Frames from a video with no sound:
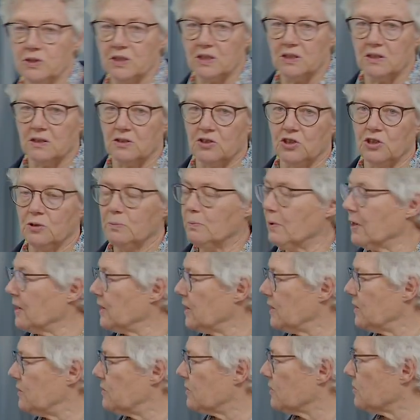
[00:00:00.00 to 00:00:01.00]
energy by
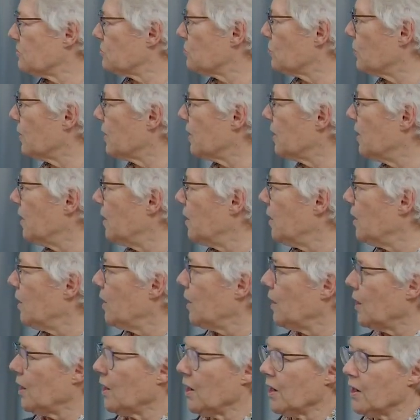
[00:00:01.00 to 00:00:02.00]
eta square,
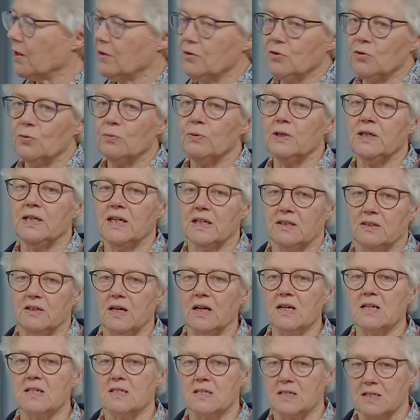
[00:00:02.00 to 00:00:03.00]
and you will get
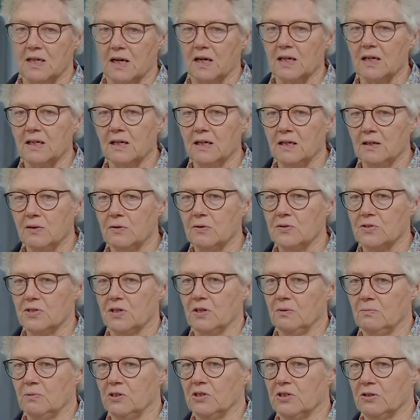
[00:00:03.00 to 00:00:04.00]
exactly the
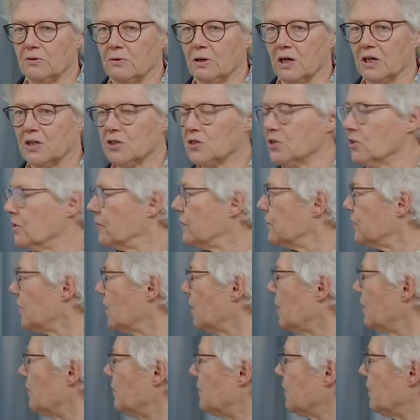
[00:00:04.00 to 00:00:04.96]
same interaction, and